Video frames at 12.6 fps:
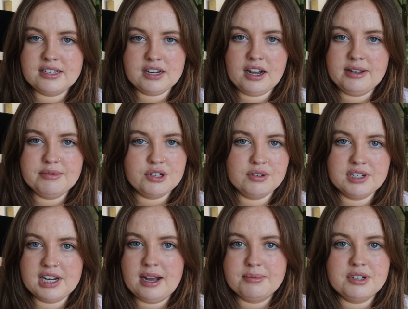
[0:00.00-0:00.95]
time to
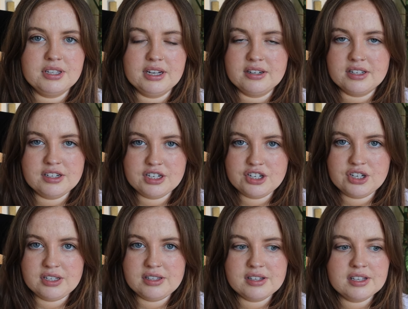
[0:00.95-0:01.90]
adapt to their
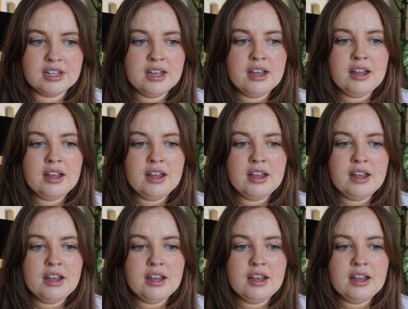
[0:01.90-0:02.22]
conditions.